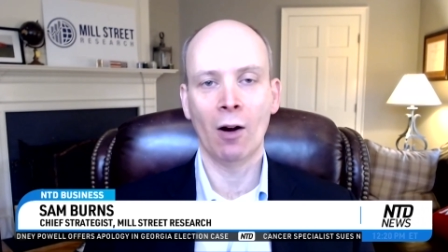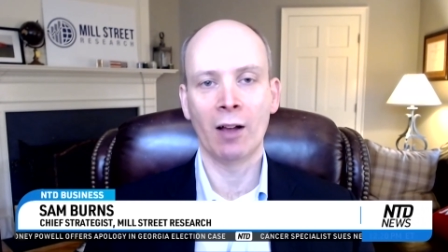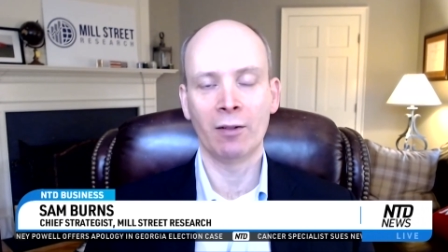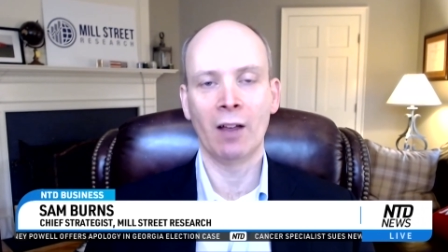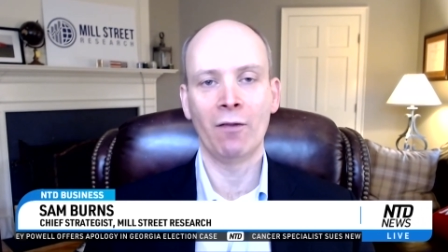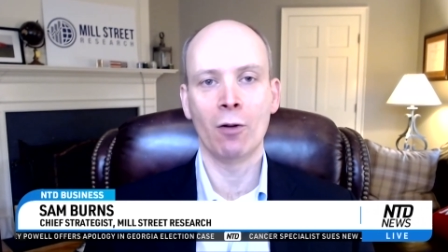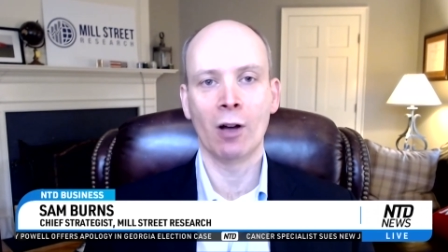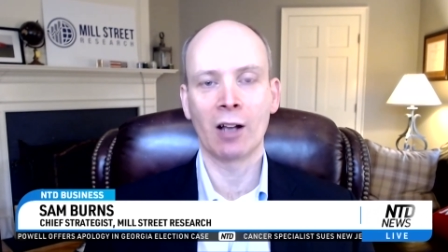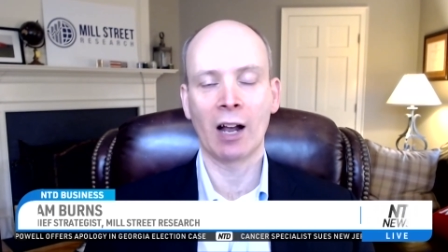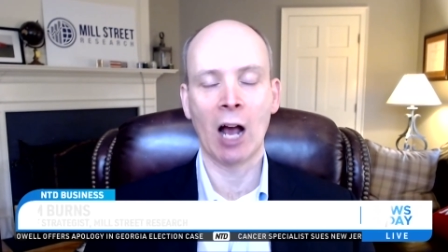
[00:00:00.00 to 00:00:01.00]
if
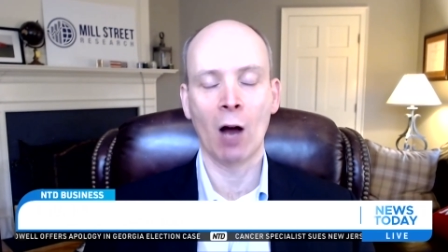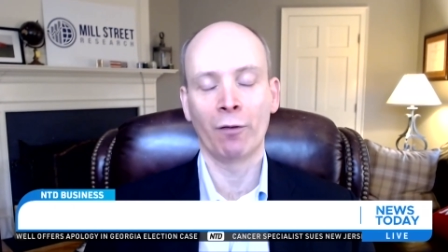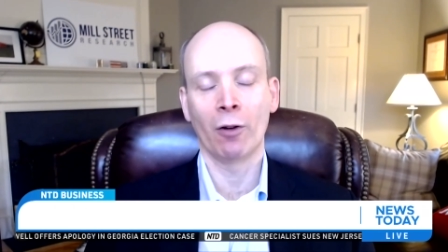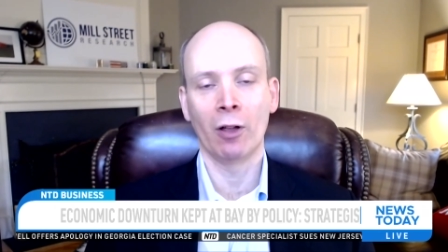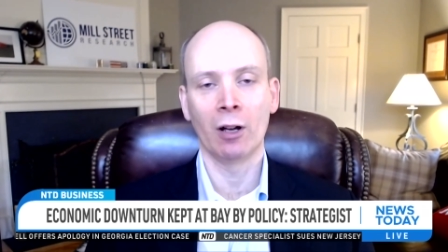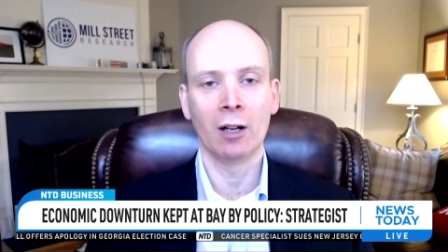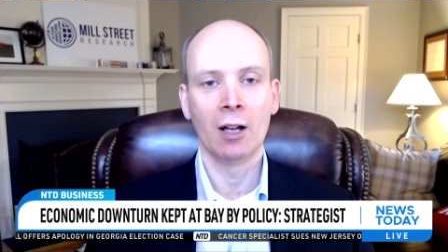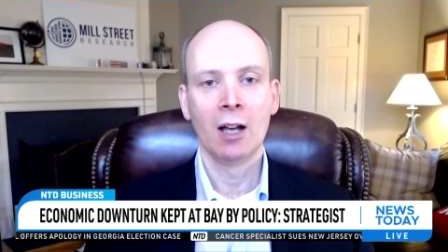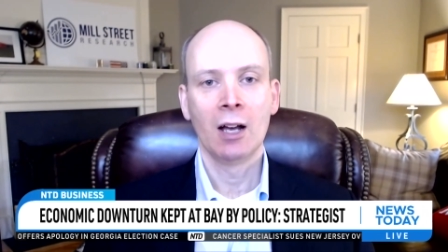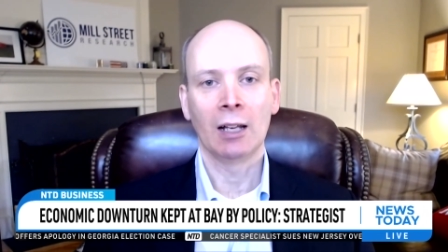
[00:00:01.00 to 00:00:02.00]
you account for the
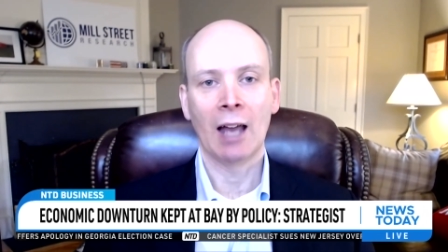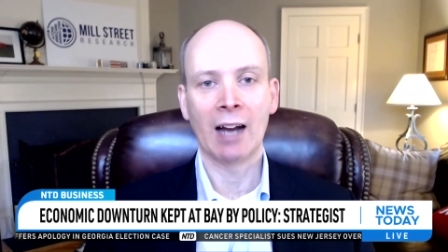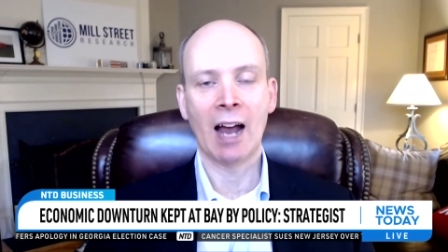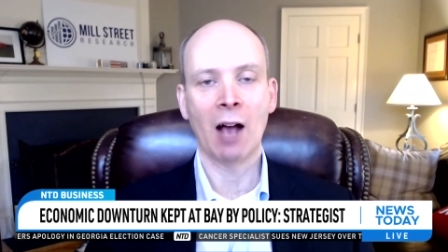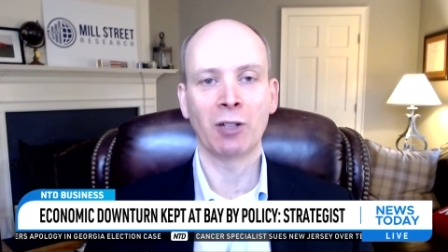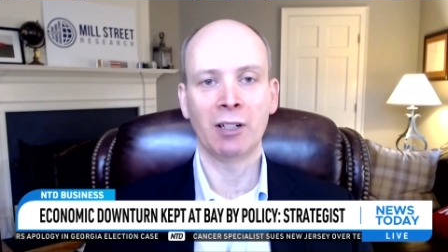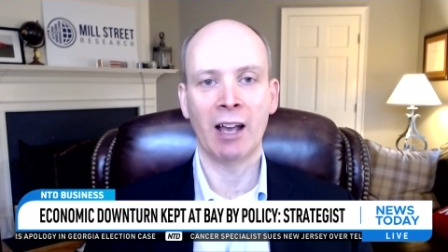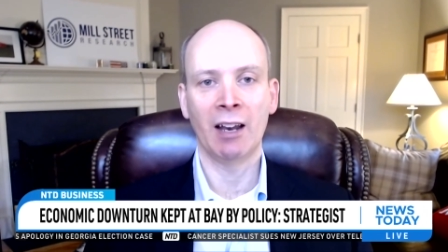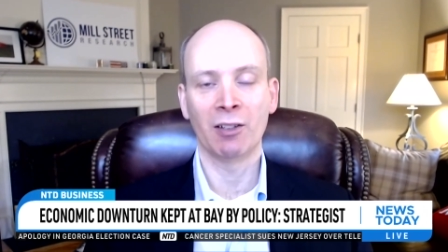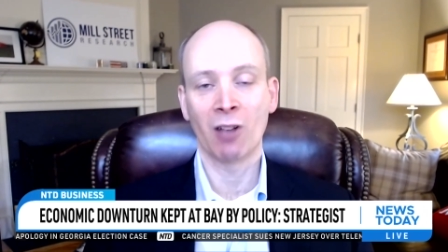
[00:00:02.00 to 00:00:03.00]
lagged housing
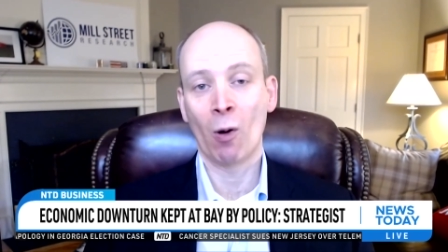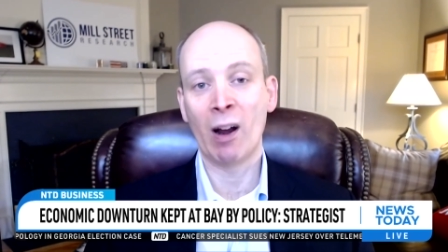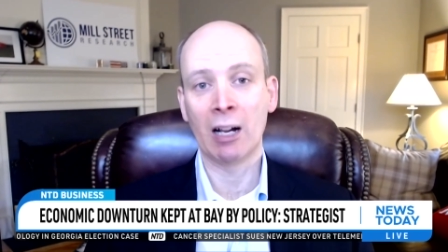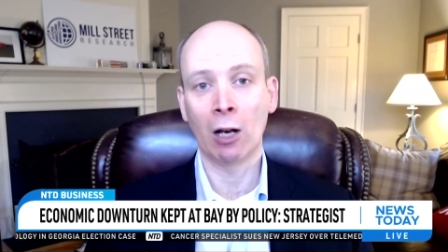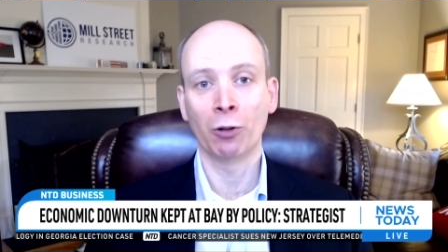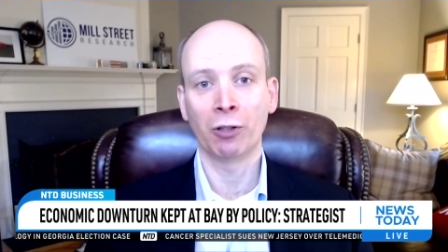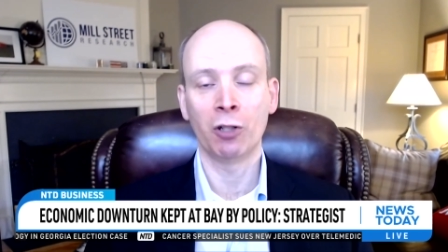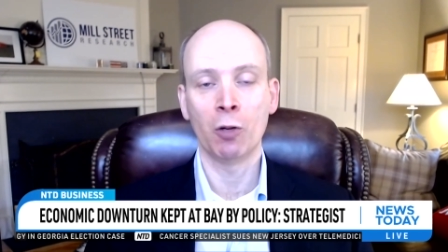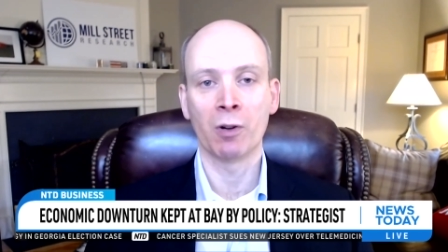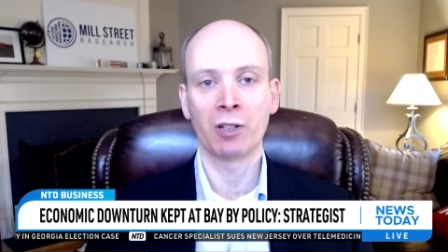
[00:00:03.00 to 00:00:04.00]
data, is already close
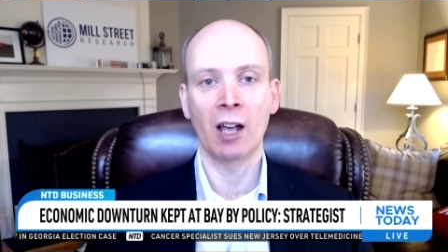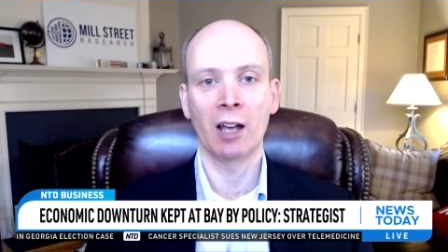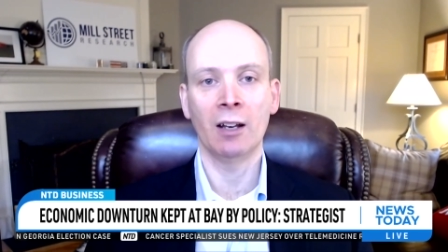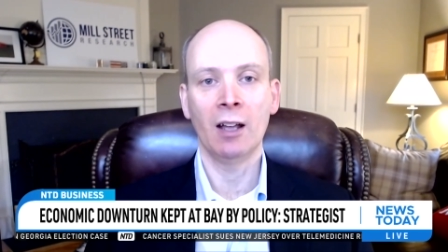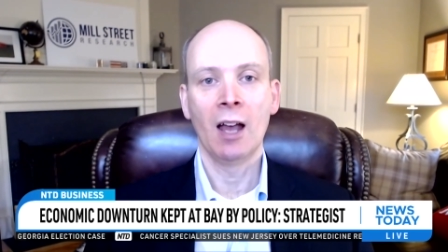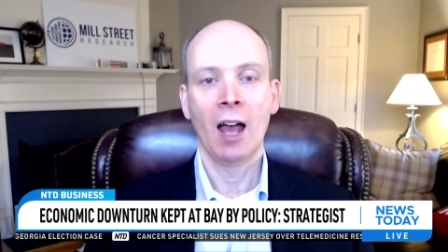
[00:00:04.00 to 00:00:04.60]
to 2%.